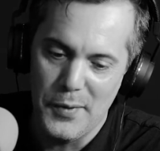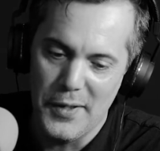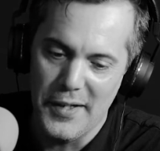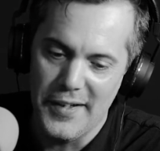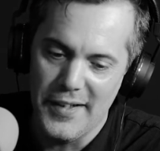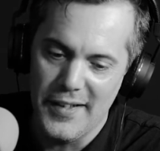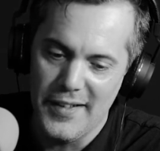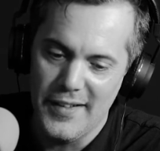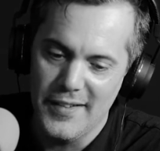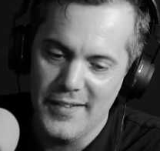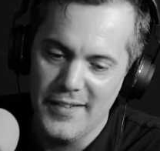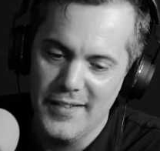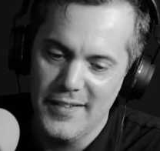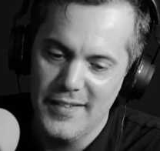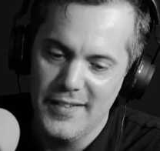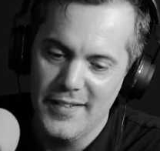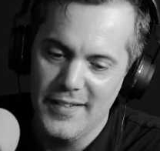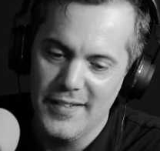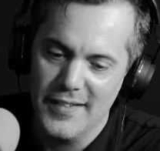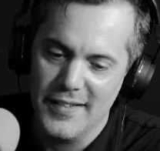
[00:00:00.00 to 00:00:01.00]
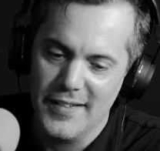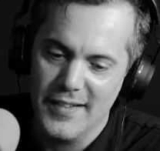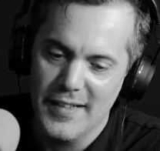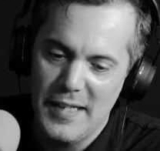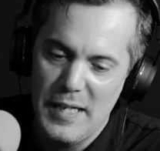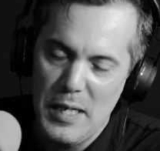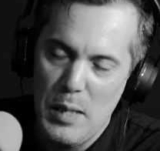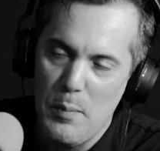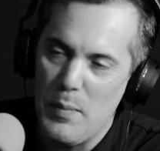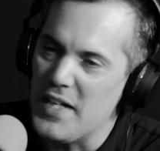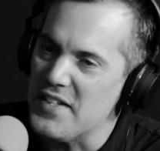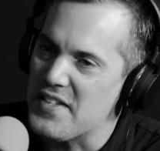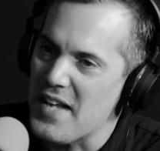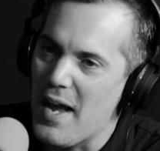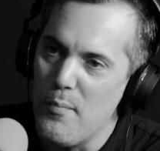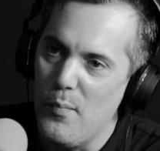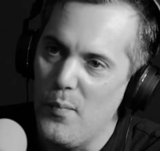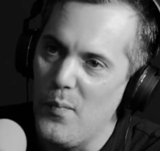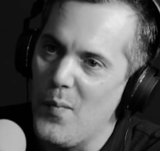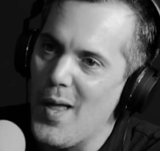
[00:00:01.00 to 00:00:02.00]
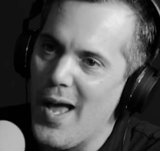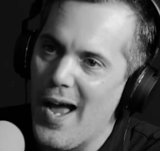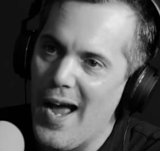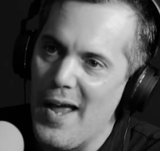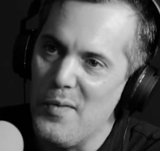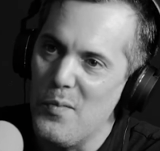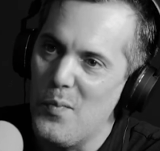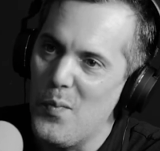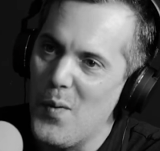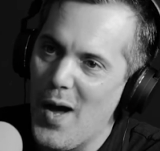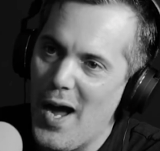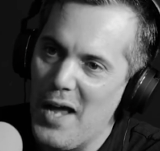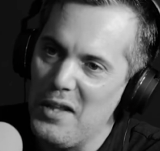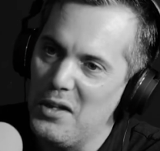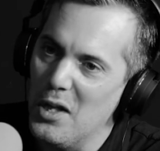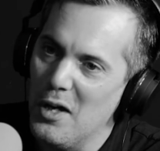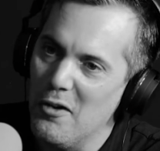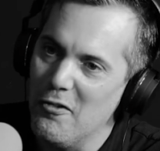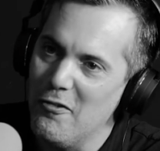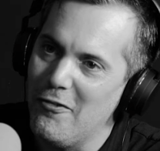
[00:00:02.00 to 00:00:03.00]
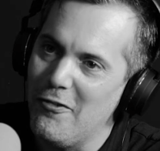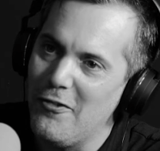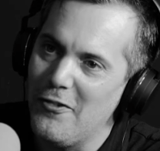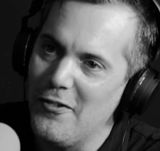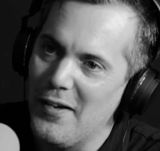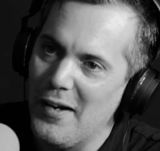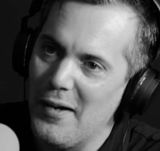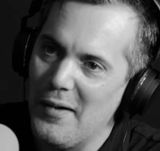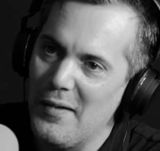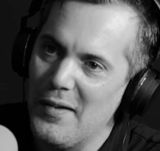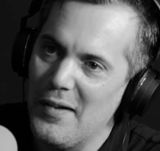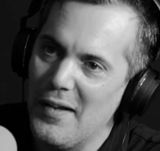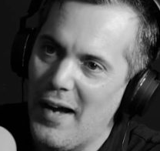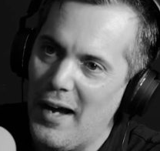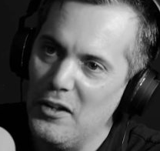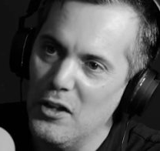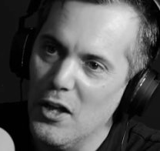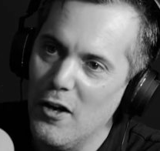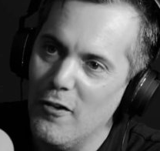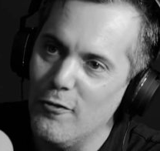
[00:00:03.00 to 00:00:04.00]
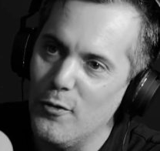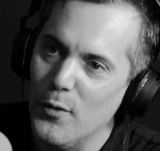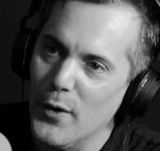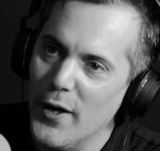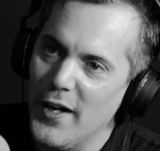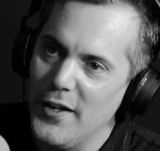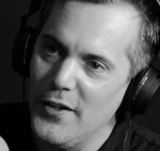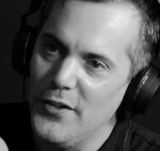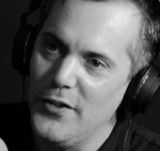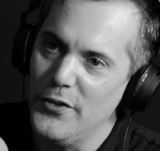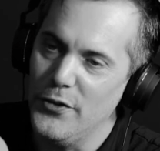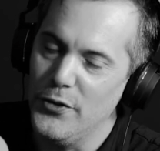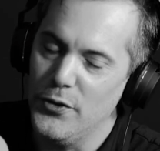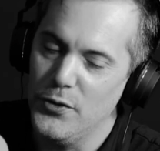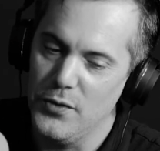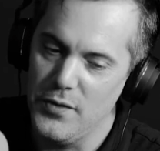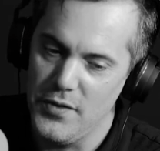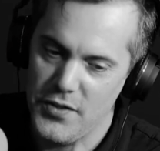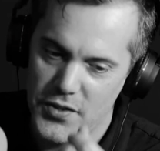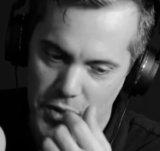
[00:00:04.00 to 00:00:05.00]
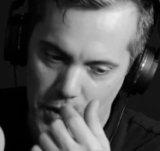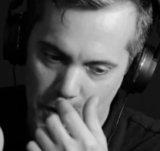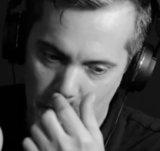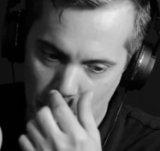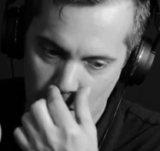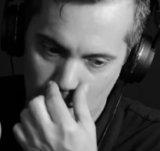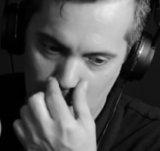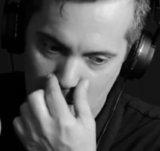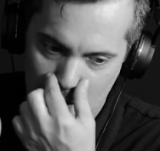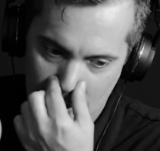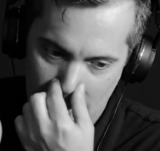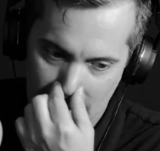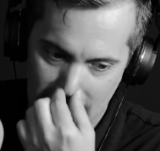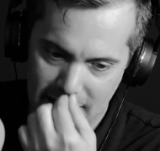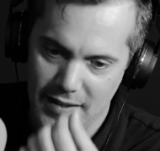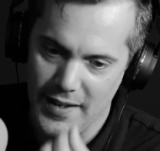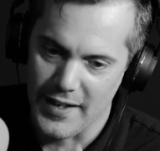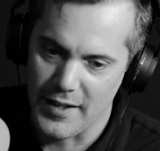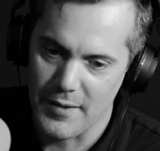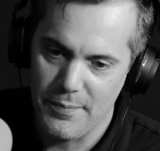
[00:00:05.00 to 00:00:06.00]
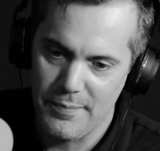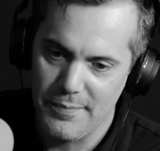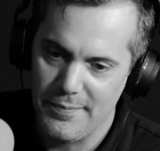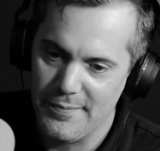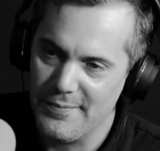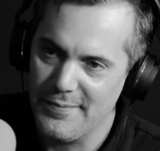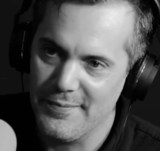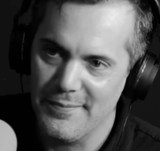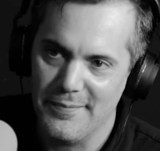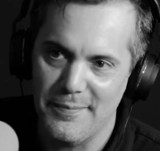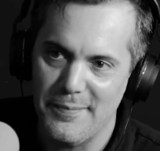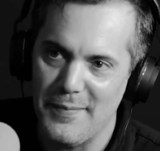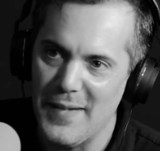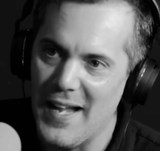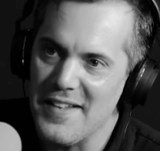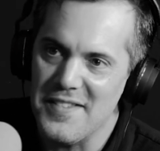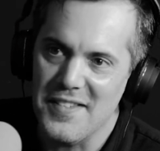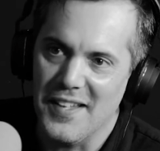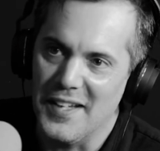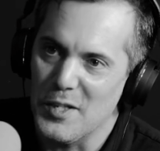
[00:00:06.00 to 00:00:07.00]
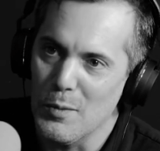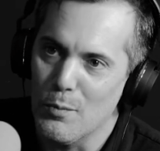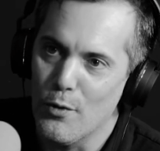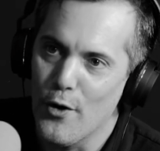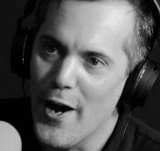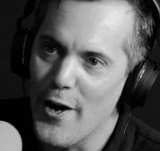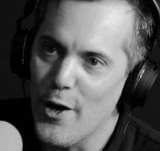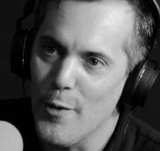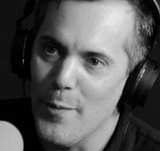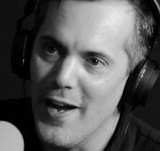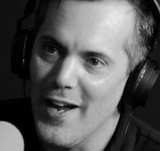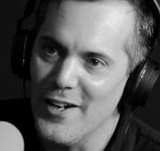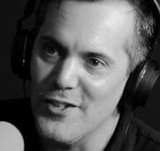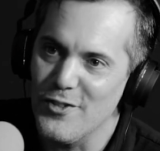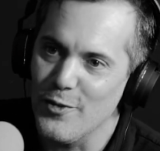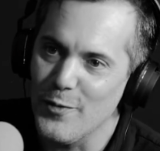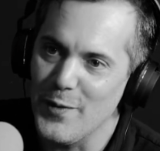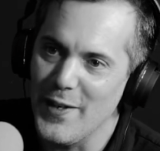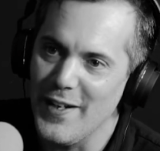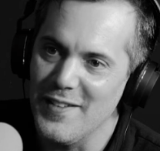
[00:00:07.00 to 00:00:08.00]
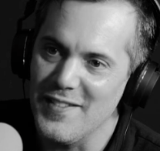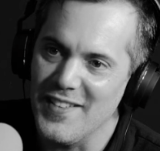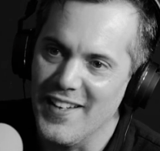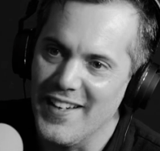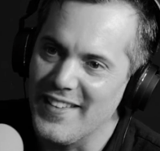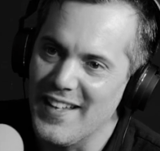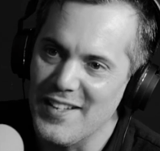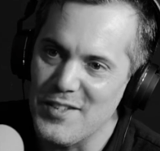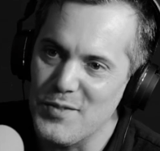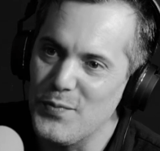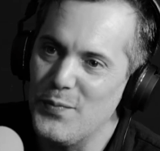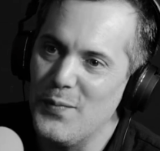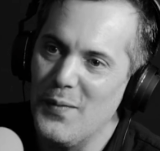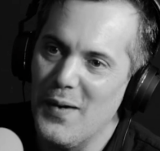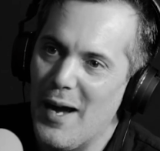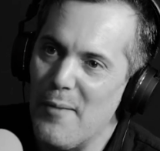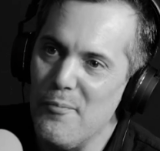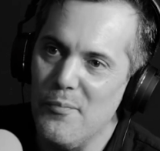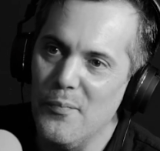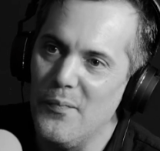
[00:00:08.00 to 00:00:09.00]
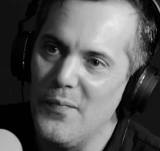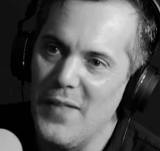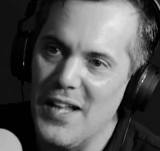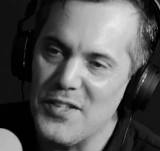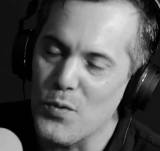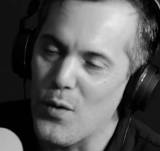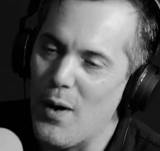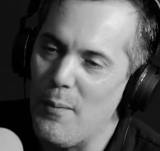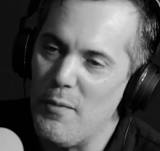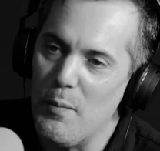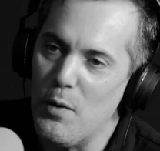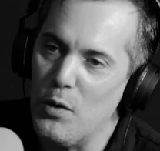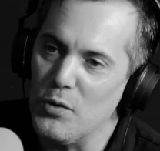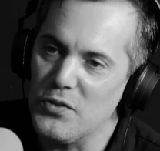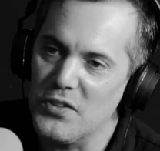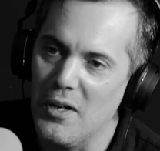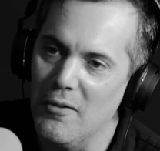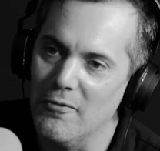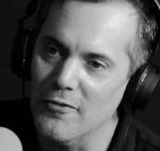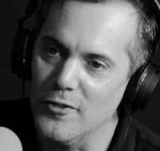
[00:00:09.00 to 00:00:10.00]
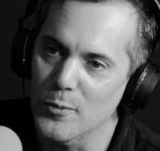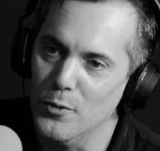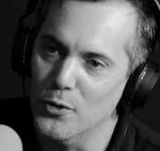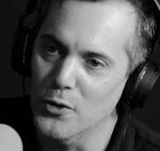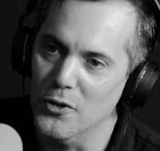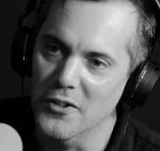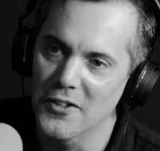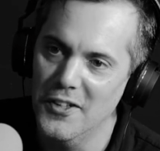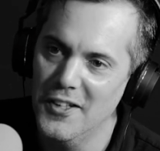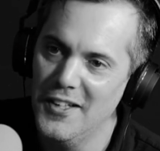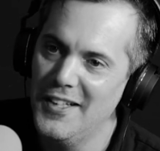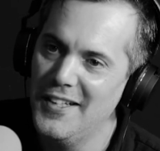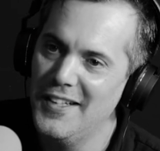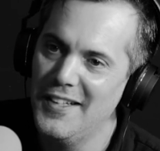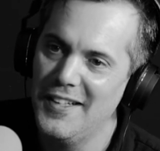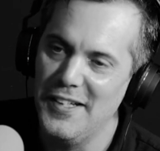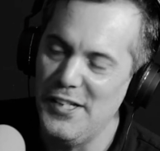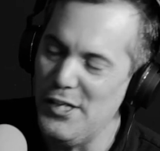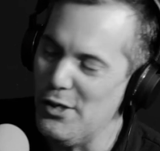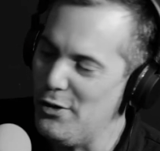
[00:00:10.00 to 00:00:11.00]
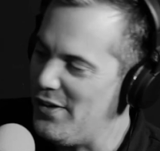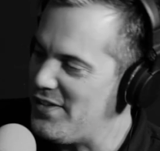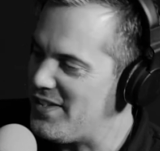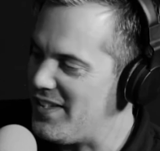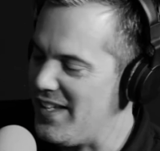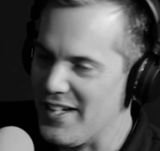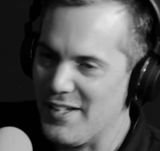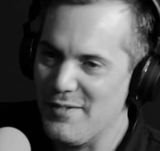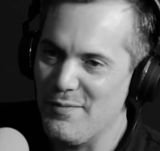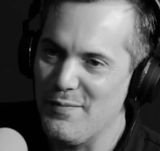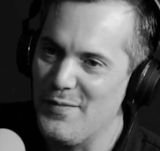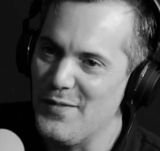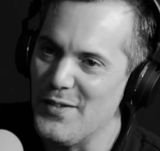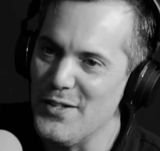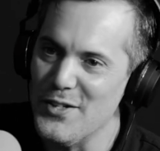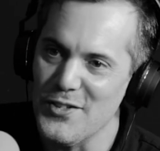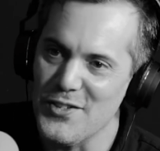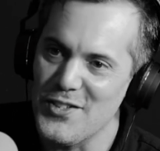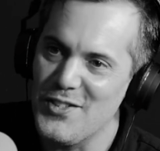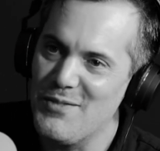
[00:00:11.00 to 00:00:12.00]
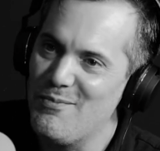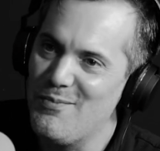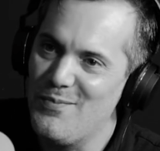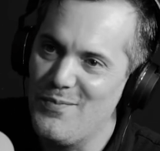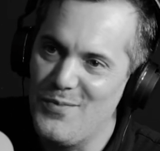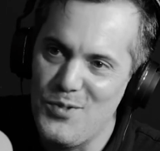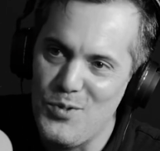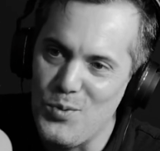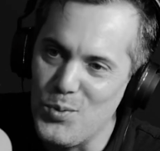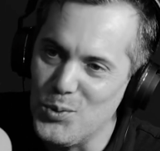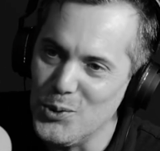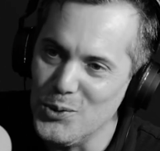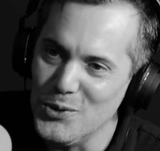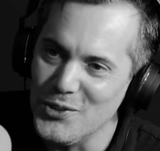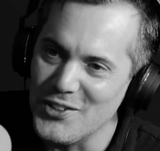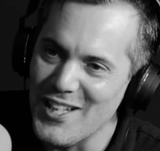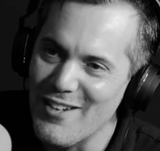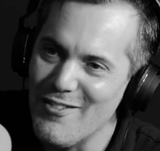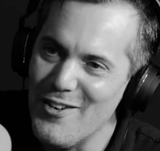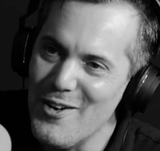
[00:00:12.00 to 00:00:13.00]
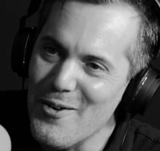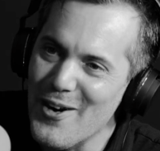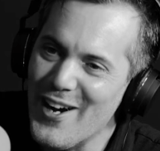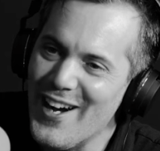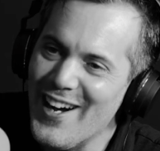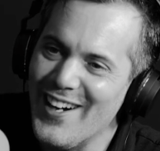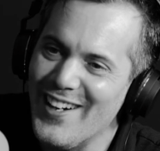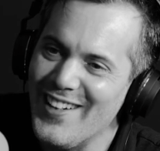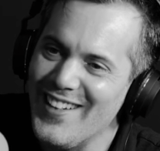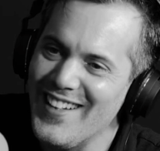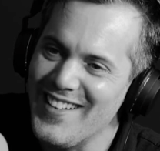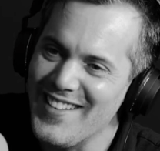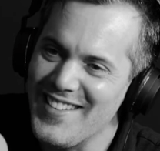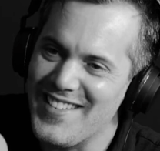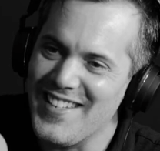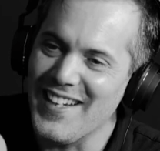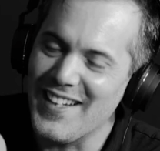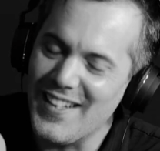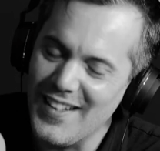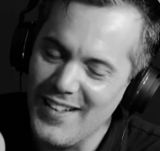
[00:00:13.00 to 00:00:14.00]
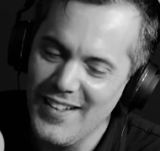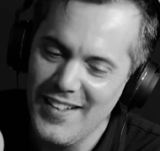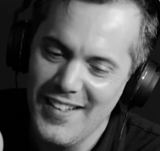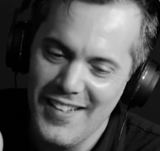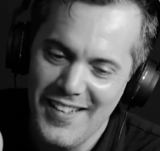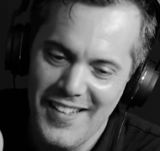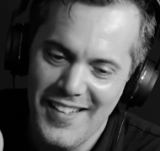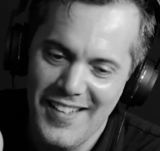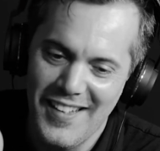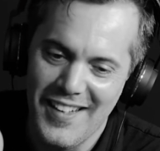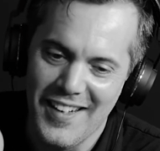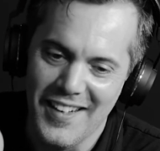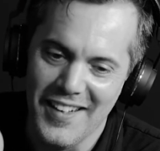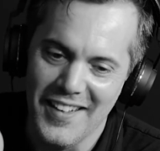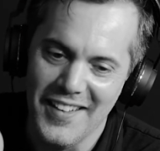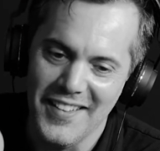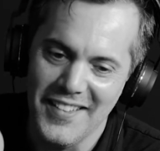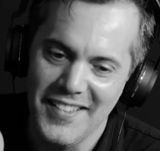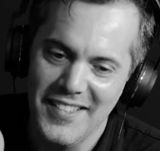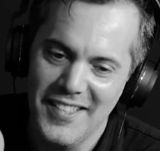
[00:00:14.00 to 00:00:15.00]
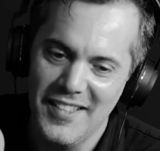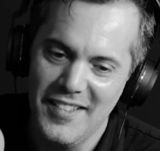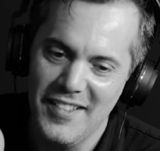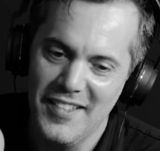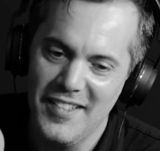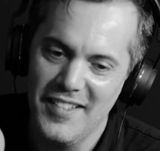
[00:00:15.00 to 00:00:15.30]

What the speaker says: But because I love what I do, so it's like the briar patch for me. It's like that's where I'm the most comfortable. You know, it's like there's tools everywhere. It's like I